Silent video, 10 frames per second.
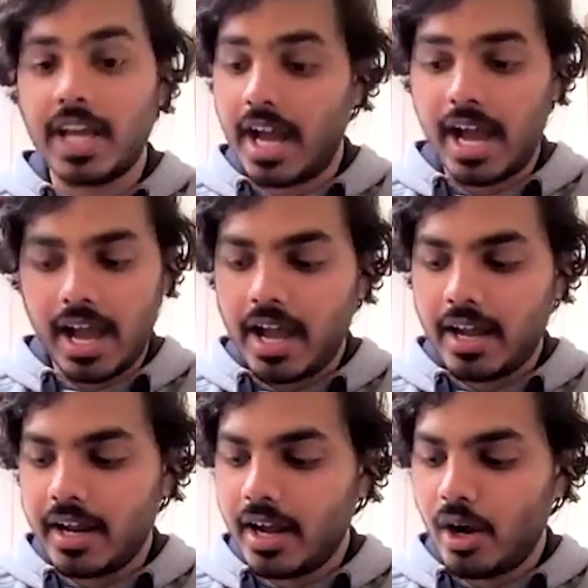
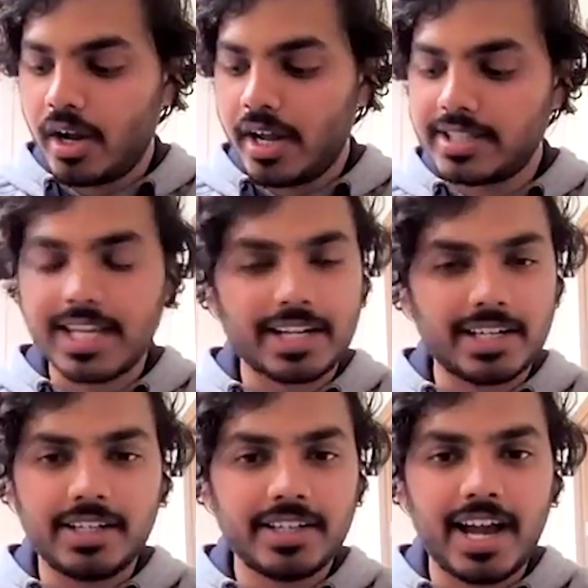Yeah, exactly.